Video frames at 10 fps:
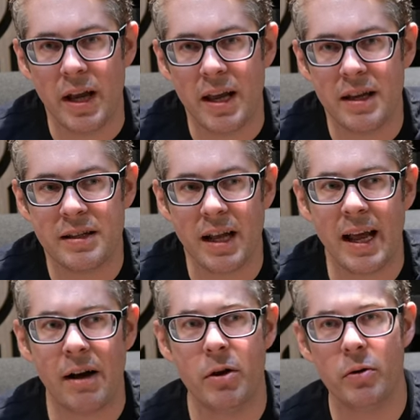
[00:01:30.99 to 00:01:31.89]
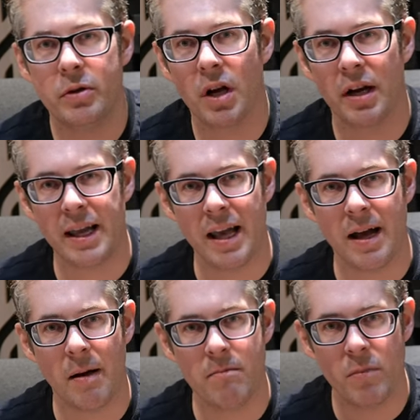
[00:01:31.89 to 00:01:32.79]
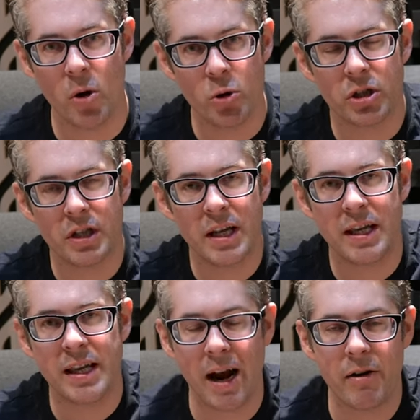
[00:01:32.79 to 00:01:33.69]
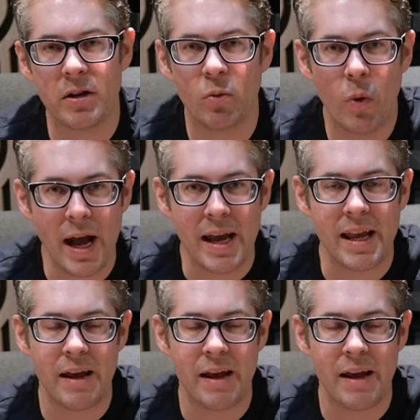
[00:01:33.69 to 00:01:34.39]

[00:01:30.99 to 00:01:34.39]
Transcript: is allow you to kind of get emotionally carried away